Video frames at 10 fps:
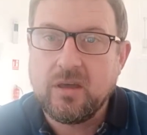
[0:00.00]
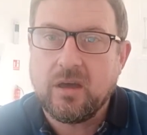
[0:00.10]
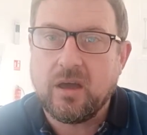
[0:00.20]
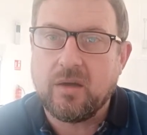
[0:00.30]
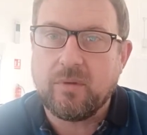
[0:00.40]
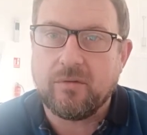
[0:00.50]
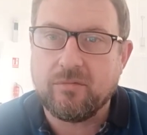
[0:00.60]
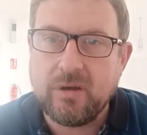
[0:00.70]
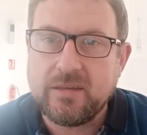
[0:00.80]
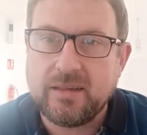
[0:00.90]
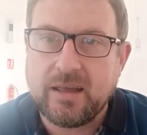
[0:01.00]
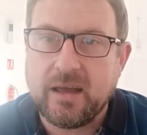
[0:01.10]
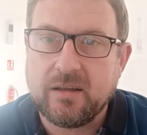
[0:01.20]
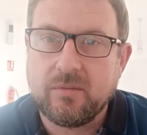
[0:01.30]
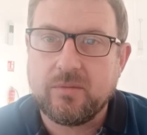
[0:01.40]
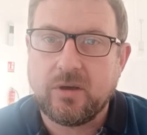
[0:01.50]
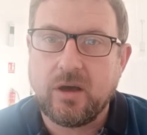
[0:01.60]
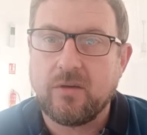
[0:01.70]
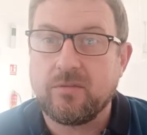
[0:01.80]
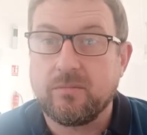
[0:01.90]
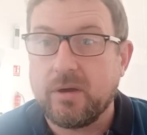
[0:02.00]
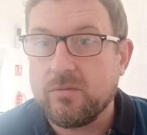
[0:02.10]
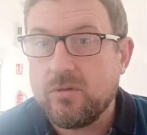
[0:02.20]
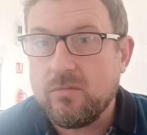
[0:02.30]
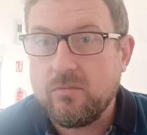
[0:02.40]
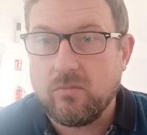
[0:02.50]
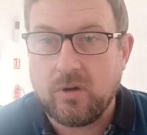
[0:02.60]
I've recently had it with a car from Belgium